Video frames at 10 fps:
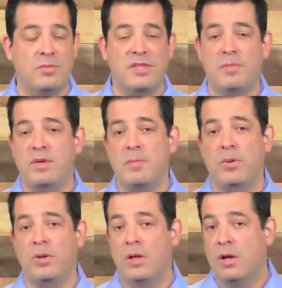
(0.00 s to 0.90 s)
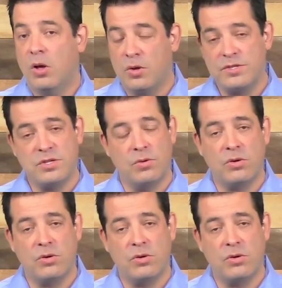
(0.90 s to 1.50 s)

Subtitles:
and that people also